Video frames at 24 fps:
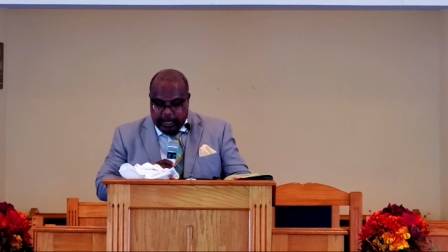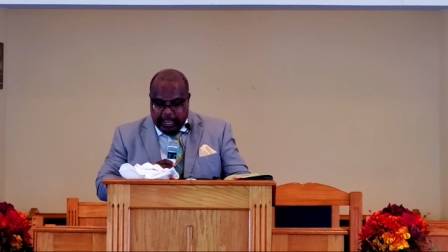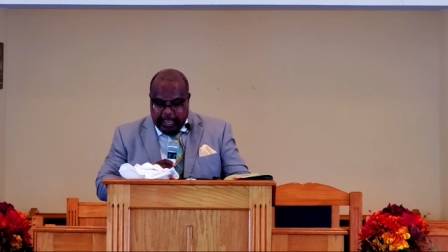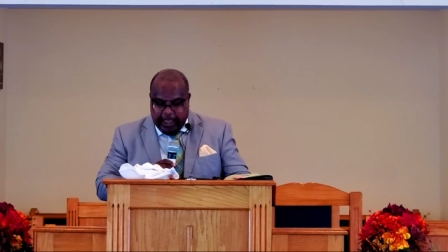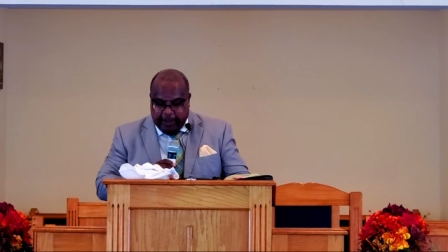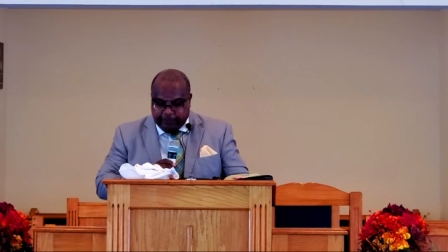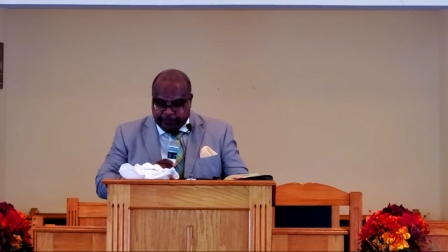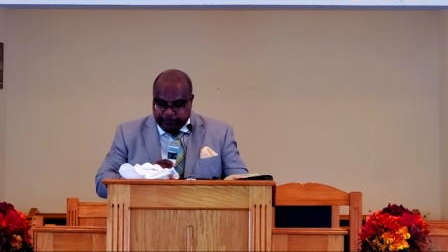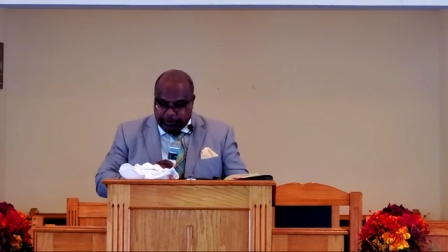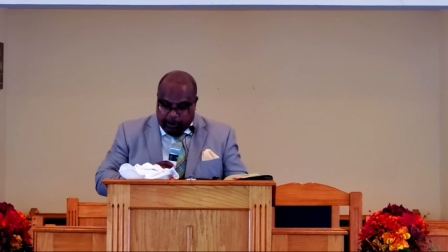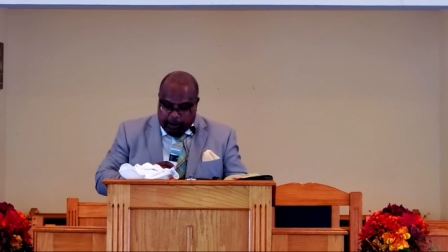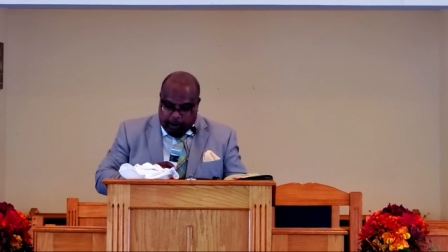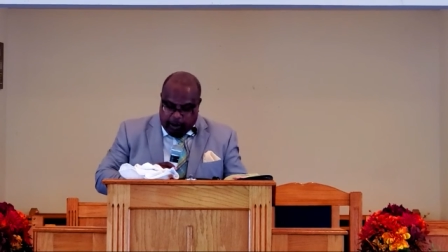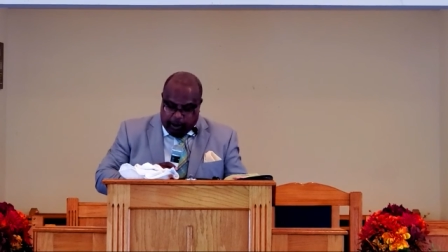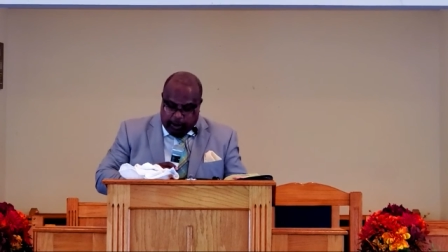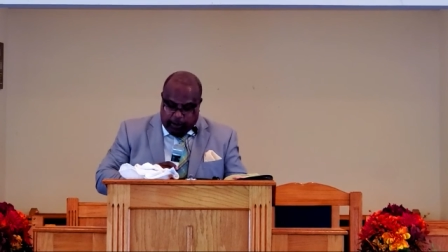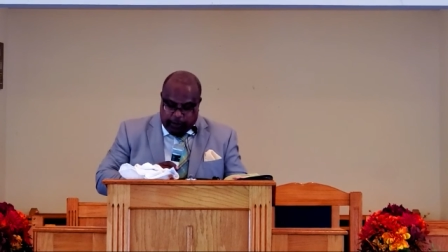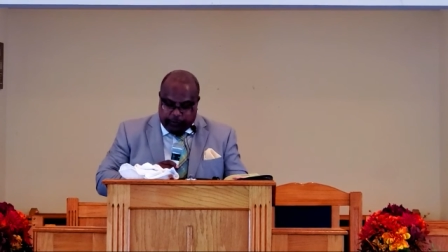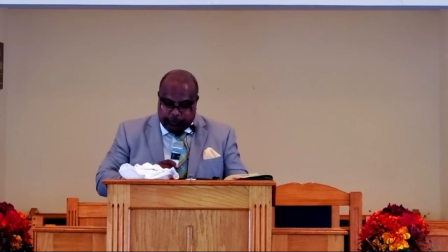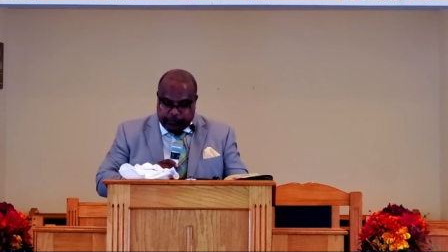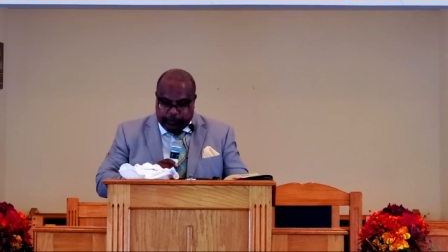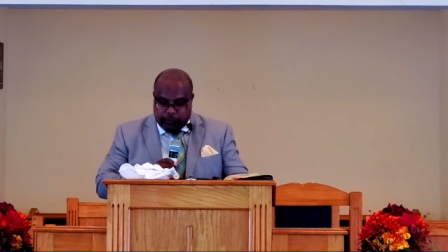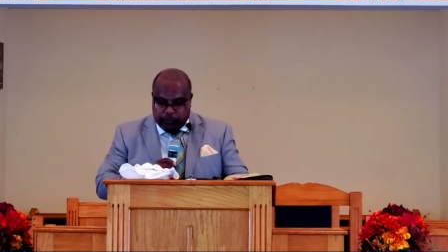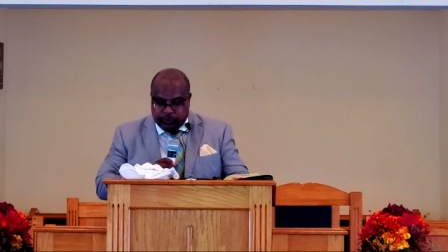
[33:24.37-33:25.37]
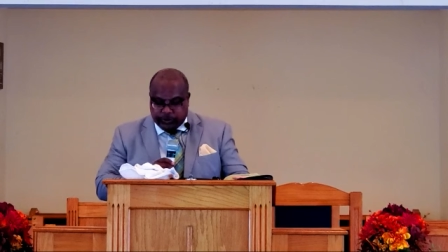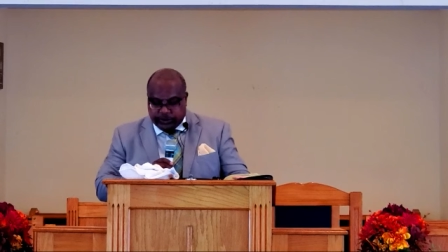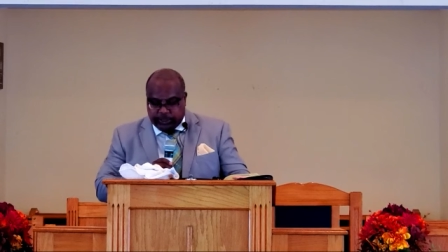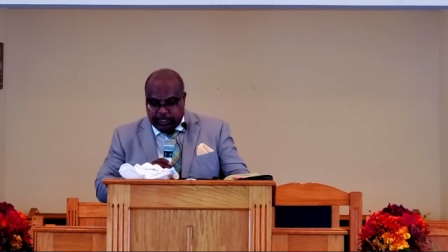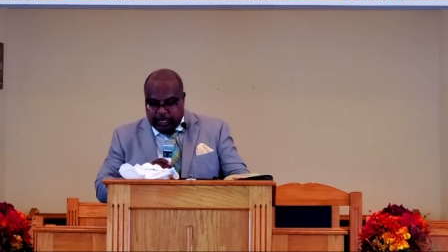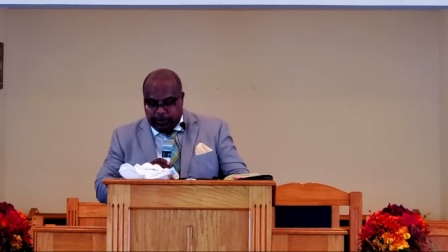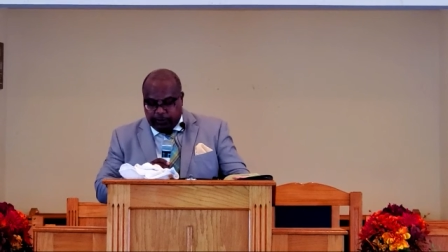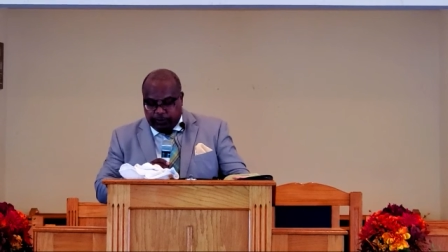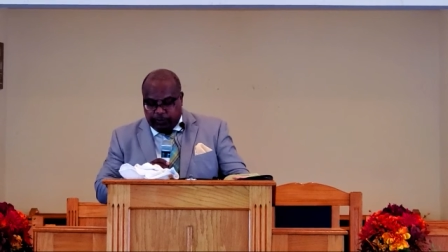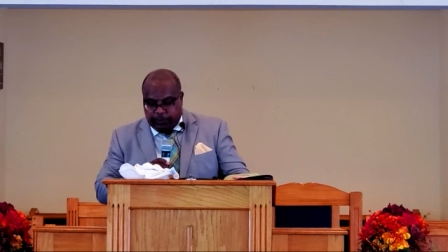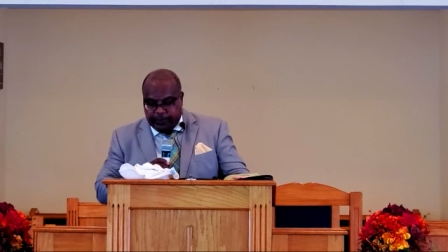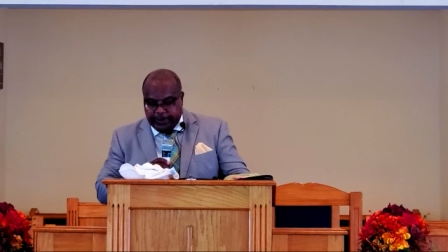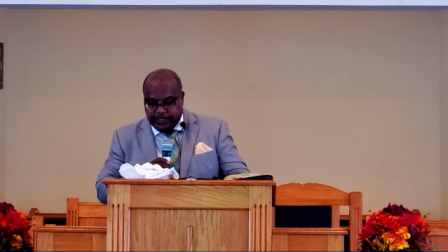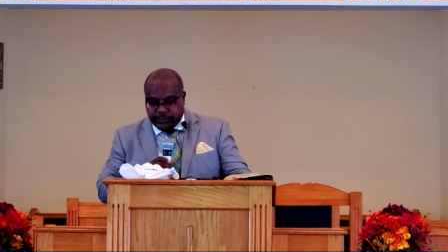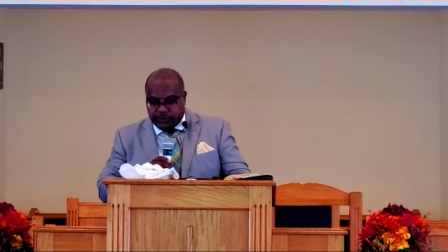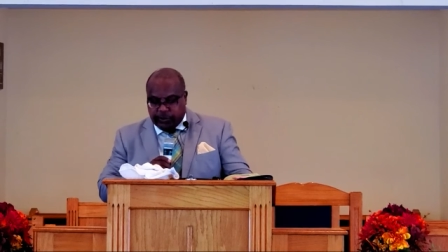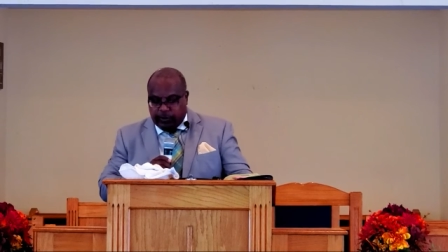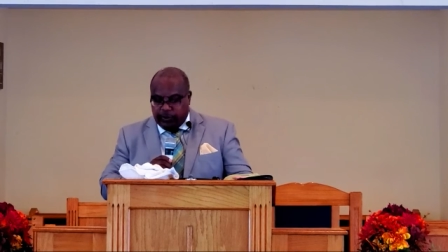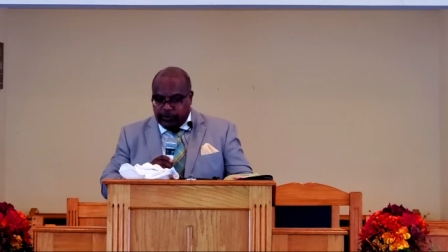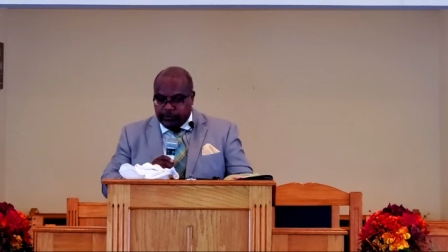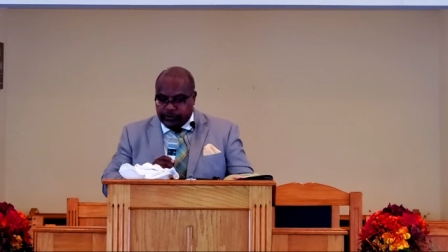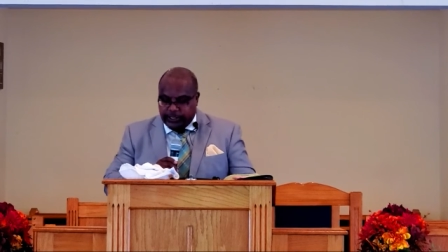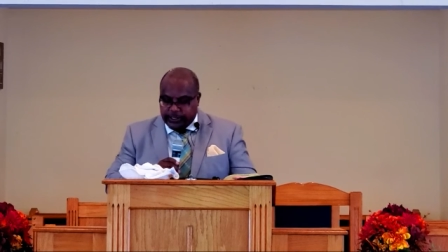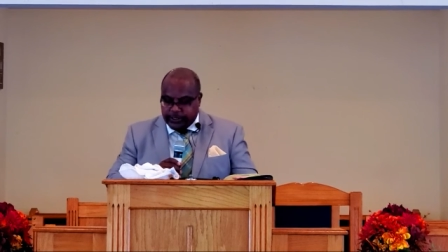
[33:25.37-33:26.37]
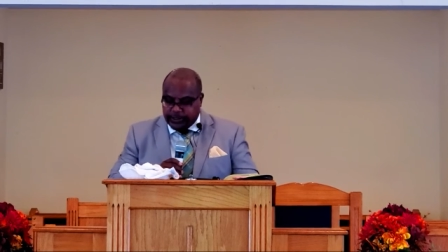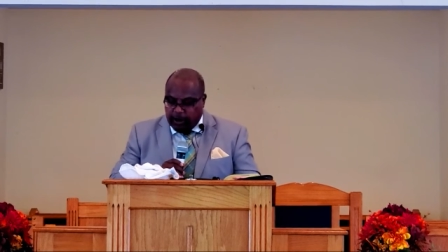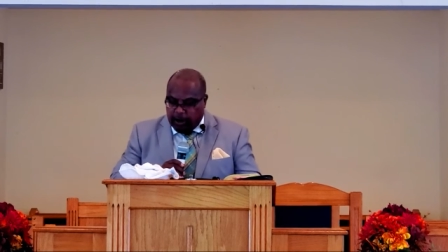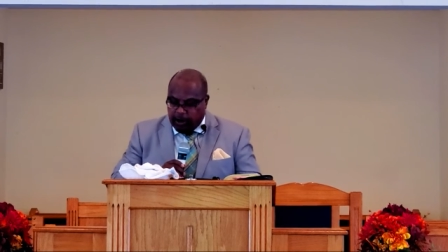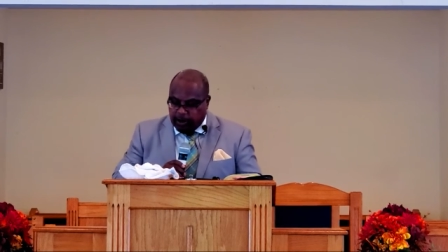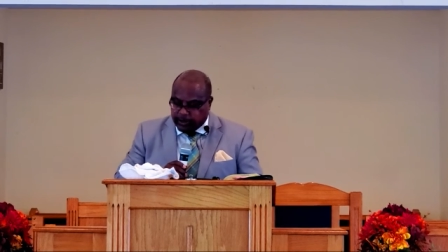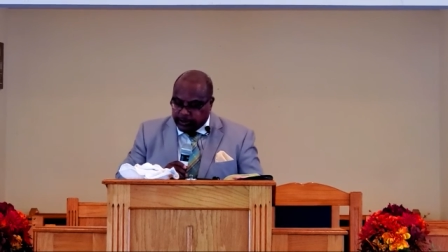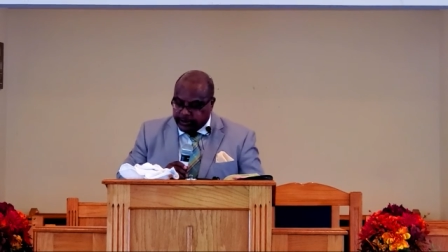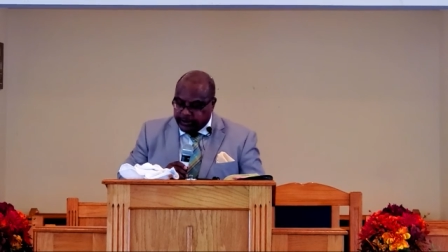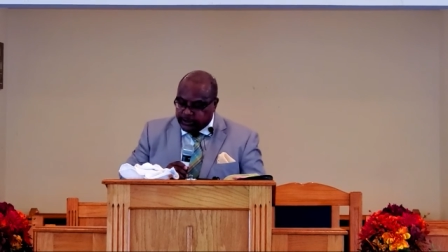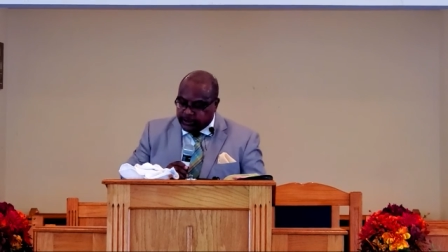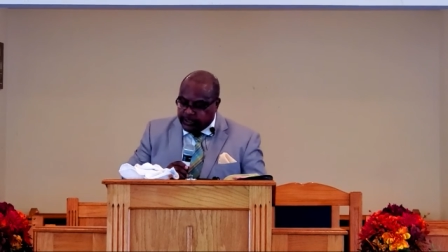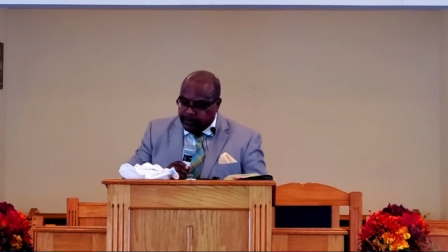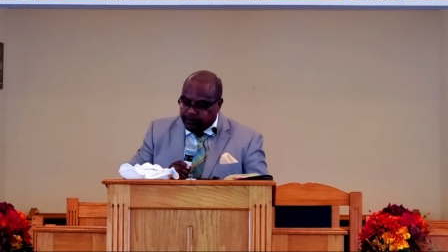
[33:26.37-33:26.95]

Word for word: after all the sun will be turned to darkness,